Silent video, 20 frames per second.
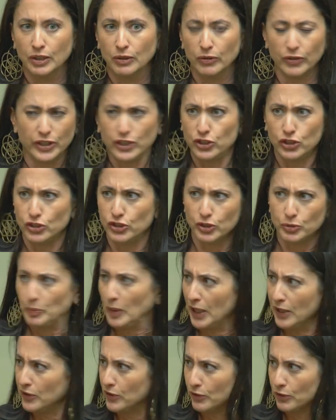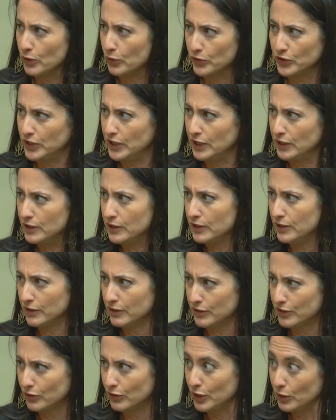well, they should just patent their own seeds.
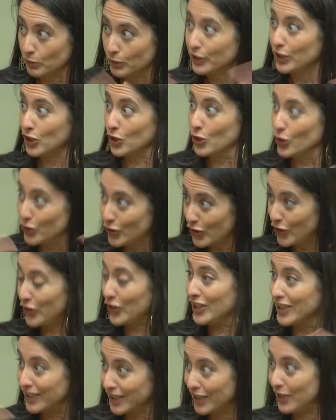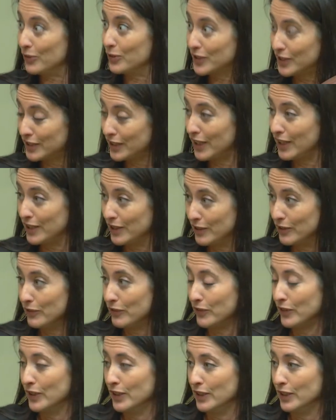So he really couldn't think outside of